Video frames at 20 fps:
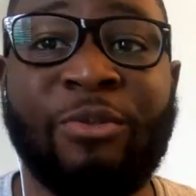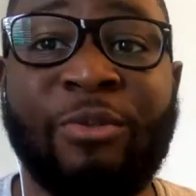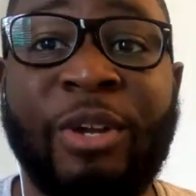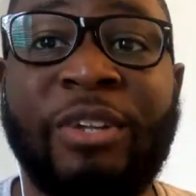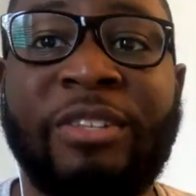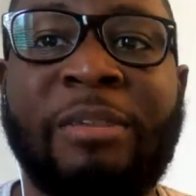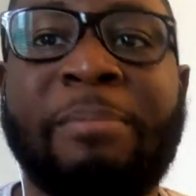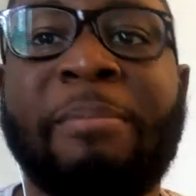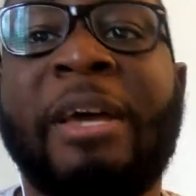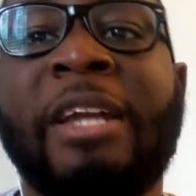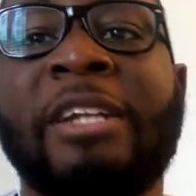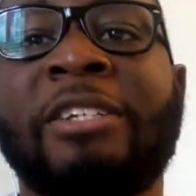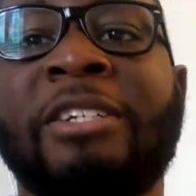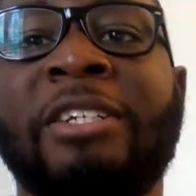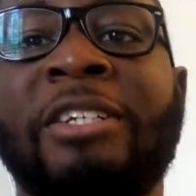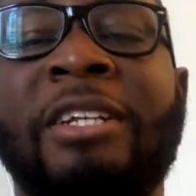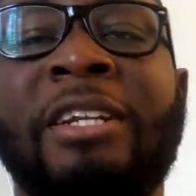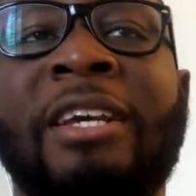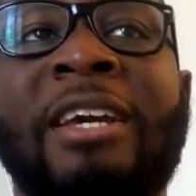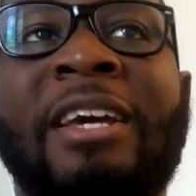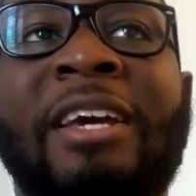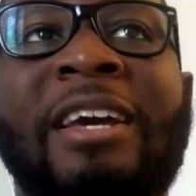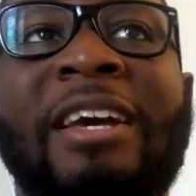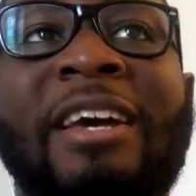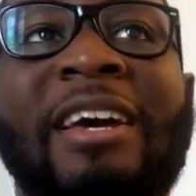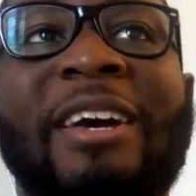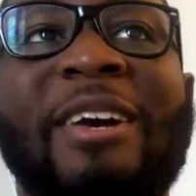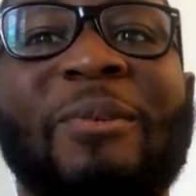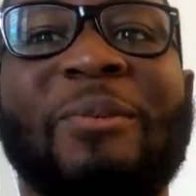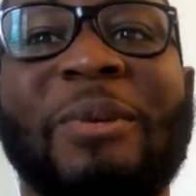real dimension,
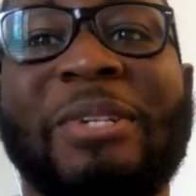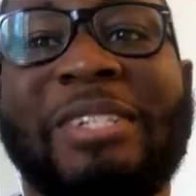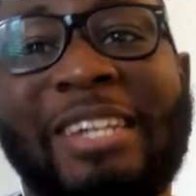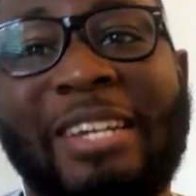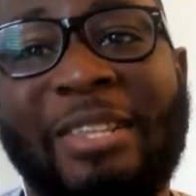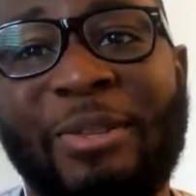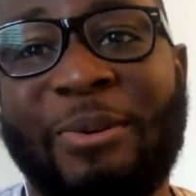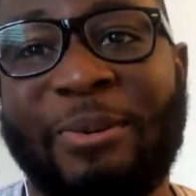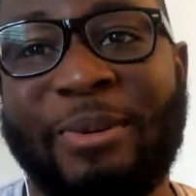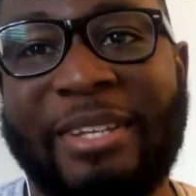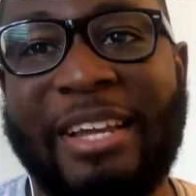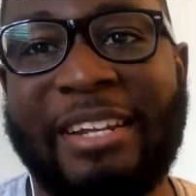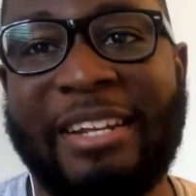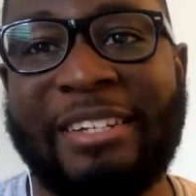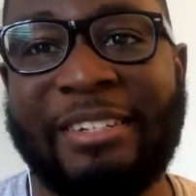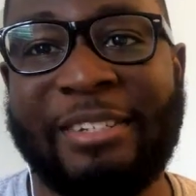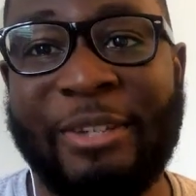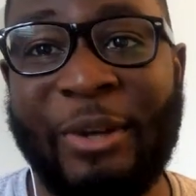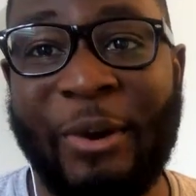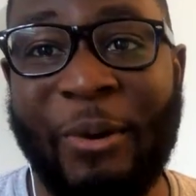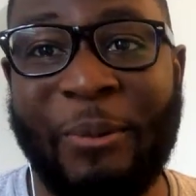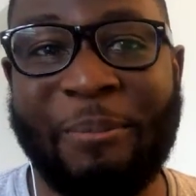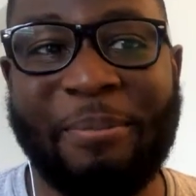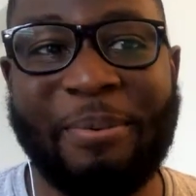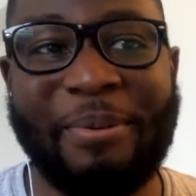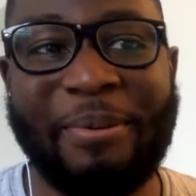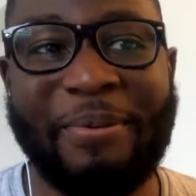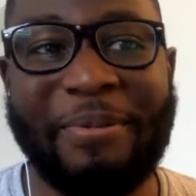which I thought was kind of dope.